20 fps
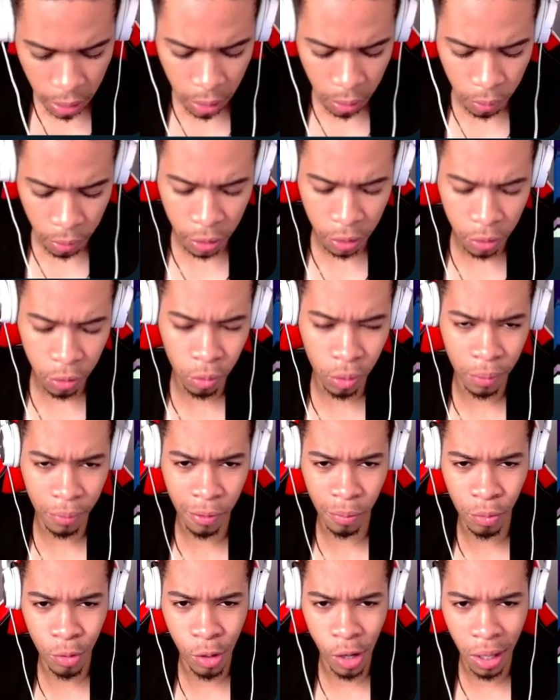we're gonna do one
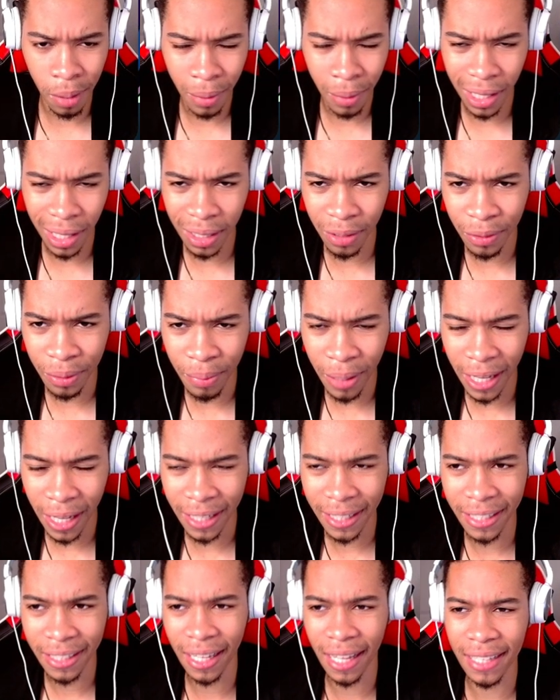more brawl ball with
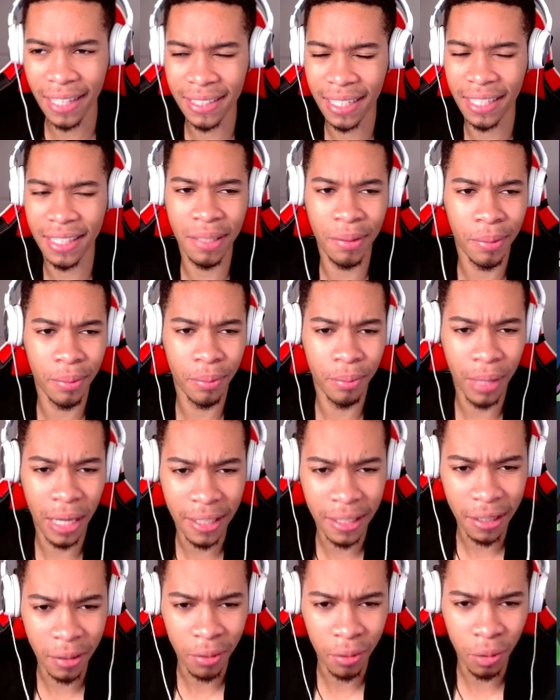mandy guys i think
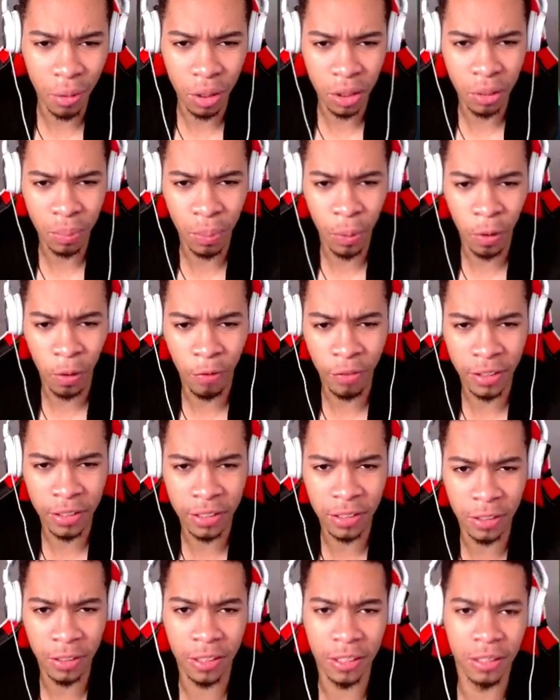mandy works
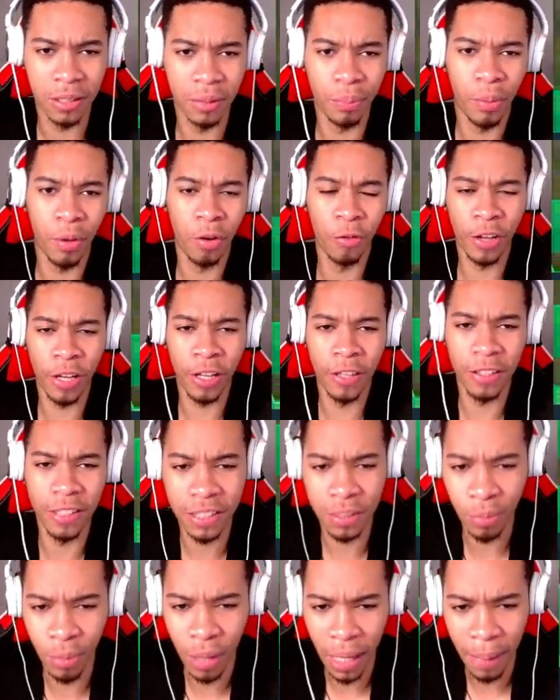perfect on the perfect on
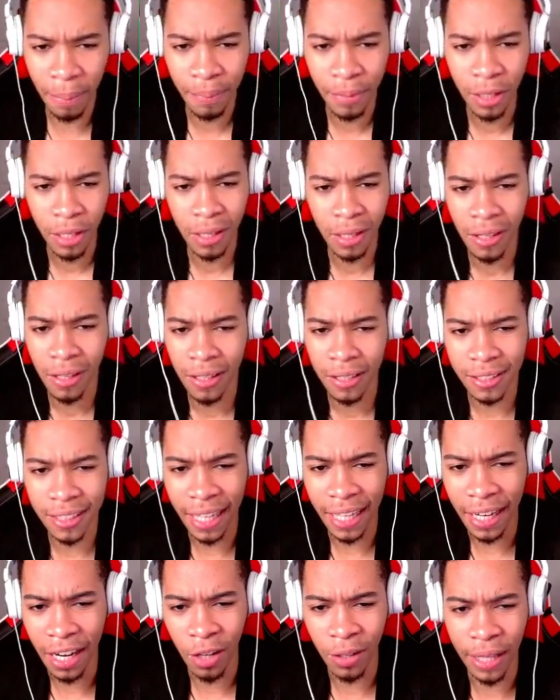this map so
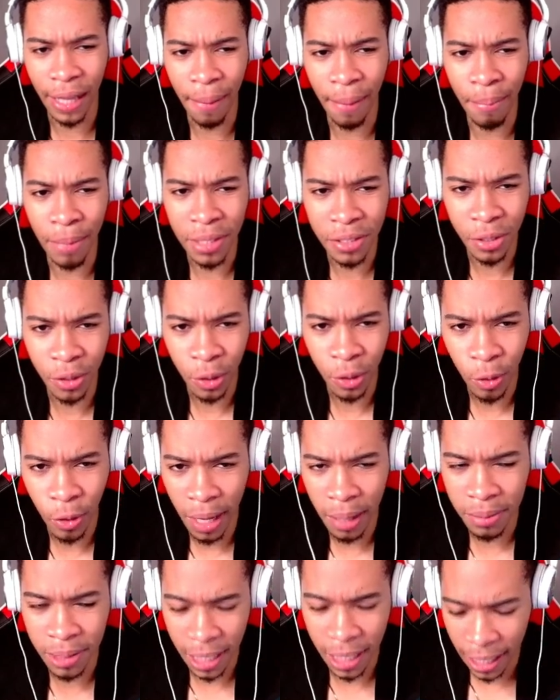get out that mr
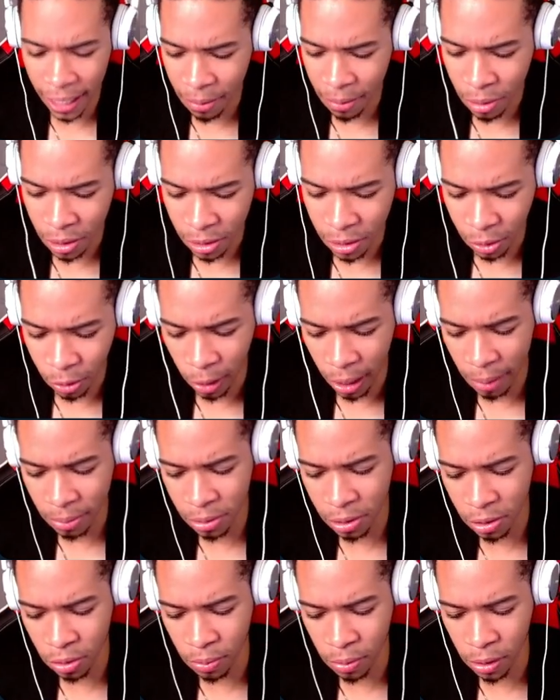krabs i hate mr krabs
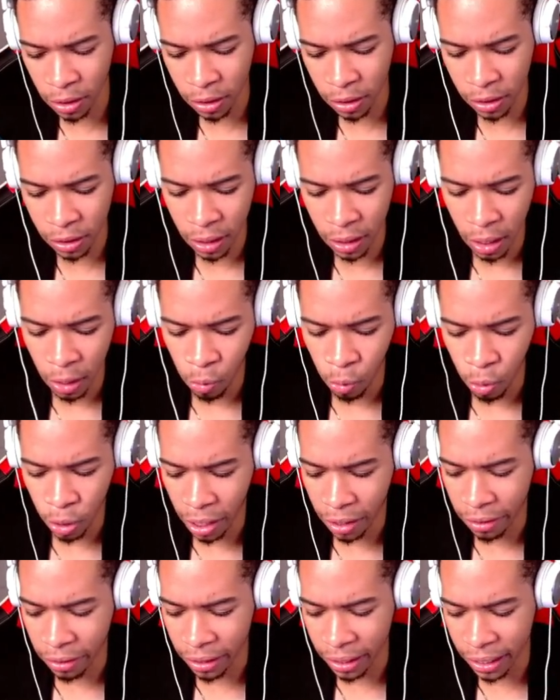so much we
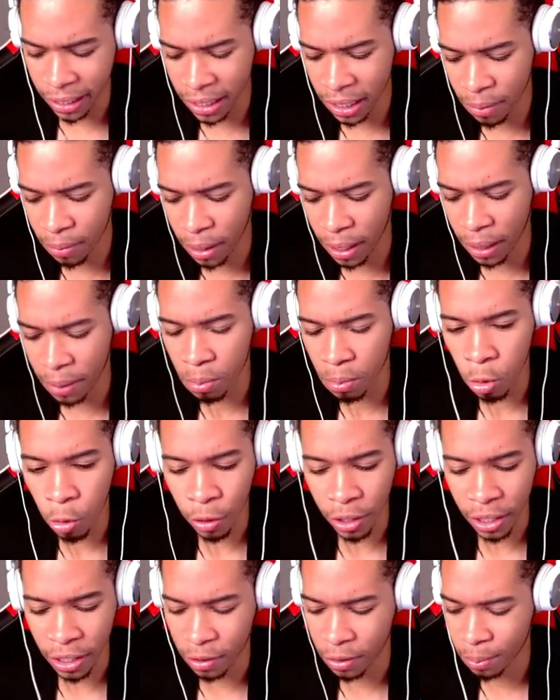got liam and
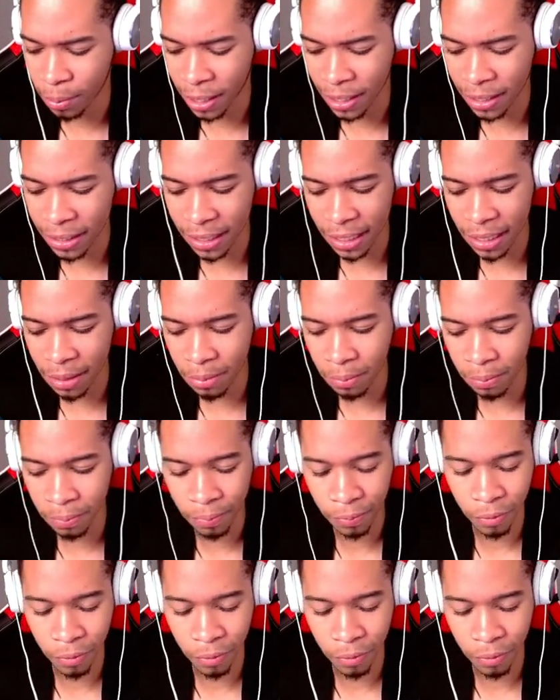moy on my team